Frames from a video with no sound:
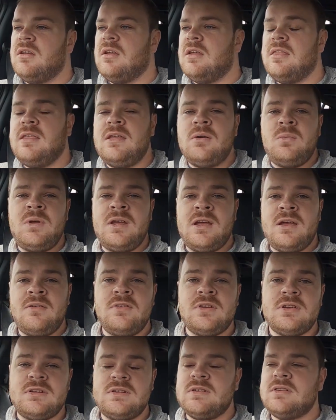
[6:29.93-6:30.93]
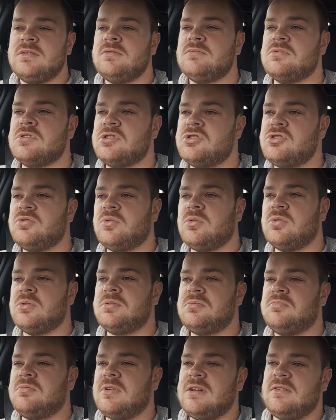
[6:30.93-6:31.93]
And there we have it. A short
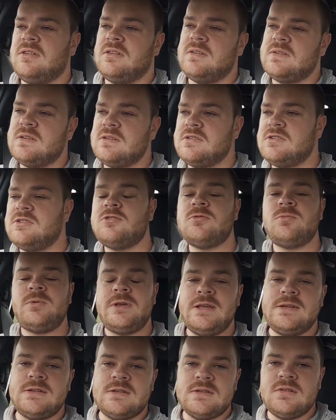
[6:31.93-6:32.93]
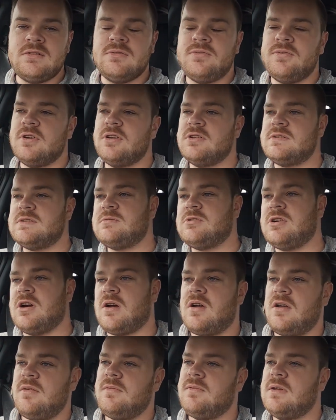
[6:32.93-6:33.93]
but sweet first
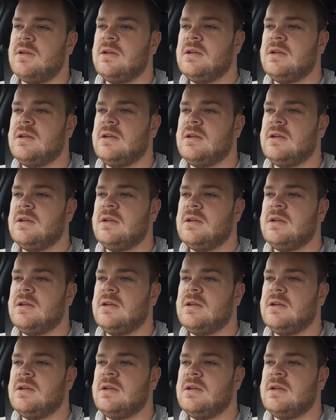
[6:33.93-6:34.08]
drive.